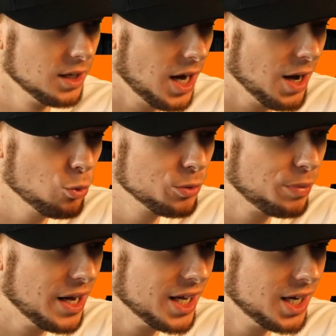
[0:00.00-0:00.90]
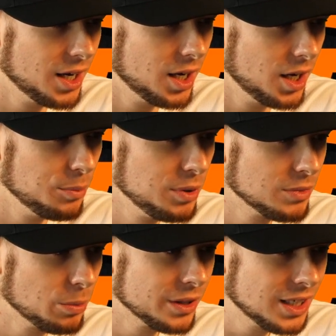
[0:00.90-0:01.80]
I wouldn't buy a
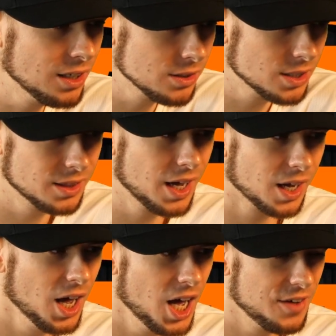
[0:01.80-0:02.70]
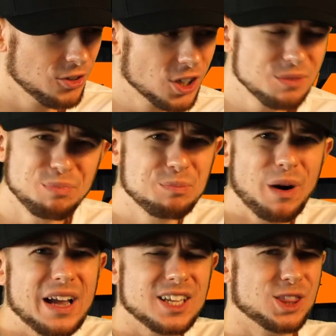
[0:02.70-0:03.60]
BMW. And here's the thing: if you're gonna be
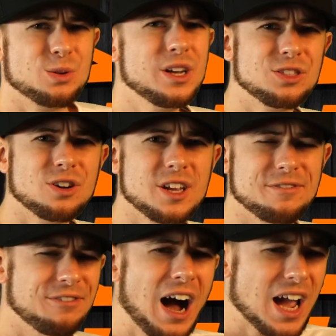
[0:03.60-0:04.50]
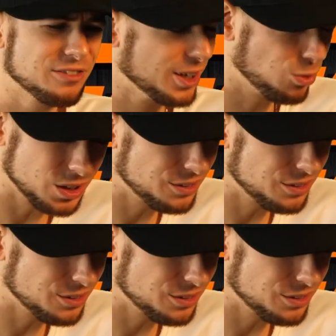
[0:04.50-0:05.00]
buying a 335, like what